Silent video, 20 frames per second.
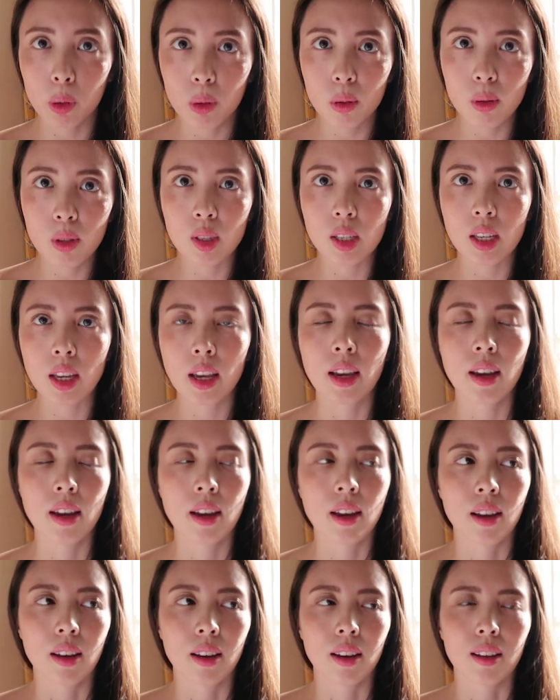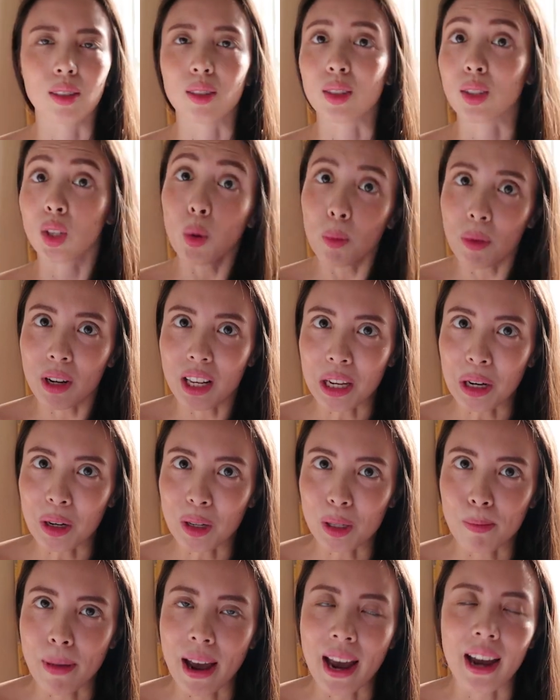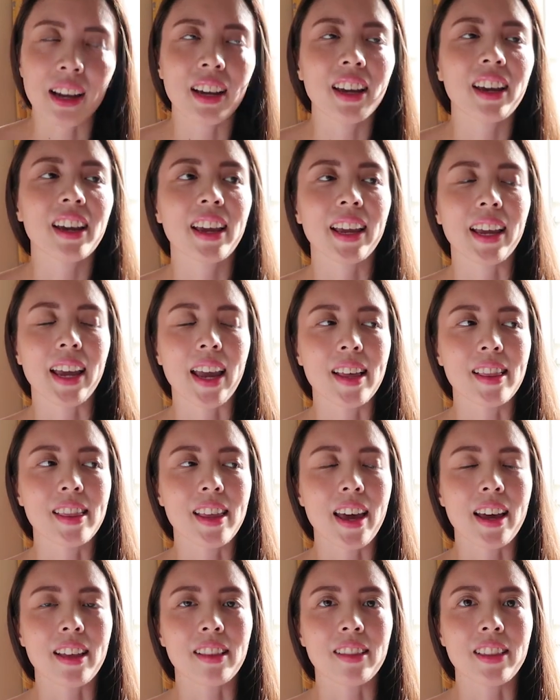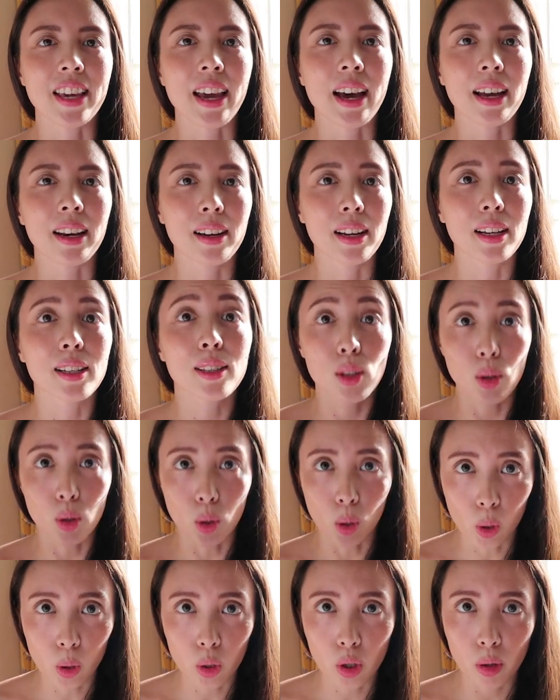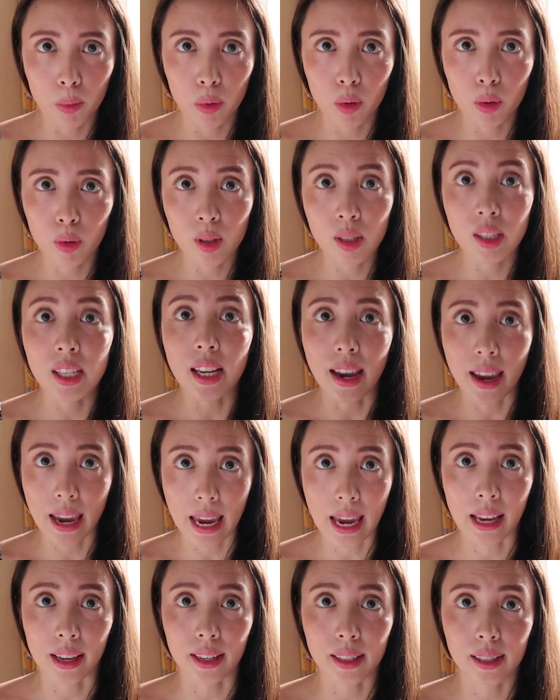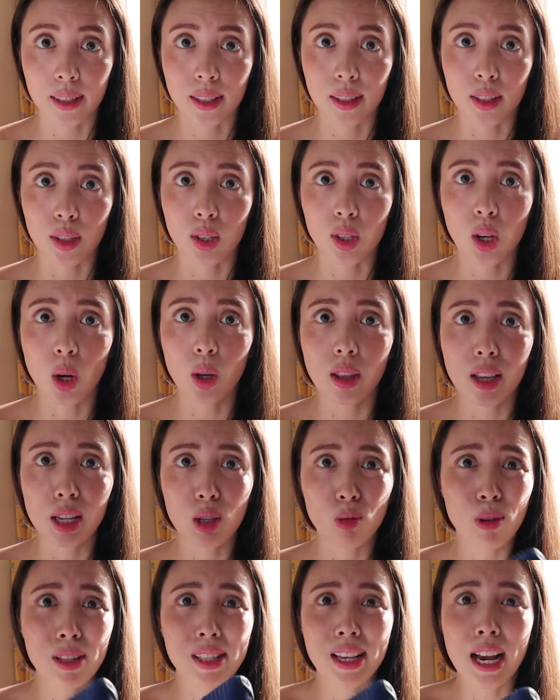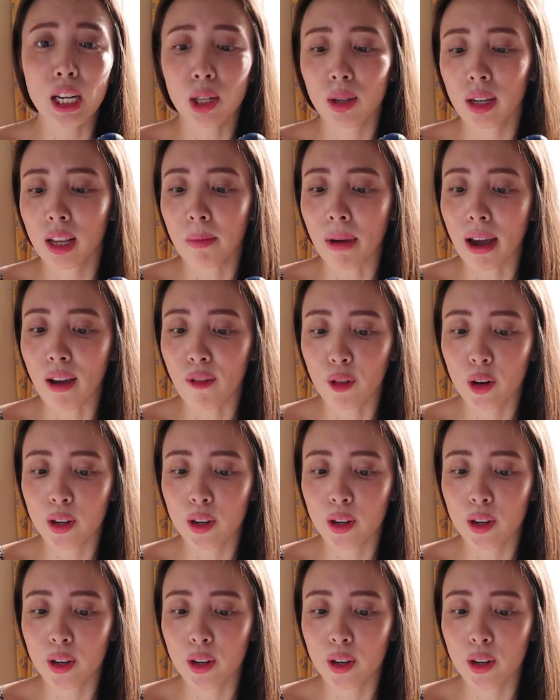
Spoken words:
Boost so many years back, and then the Adidas Ultra Boost X. So this was actually my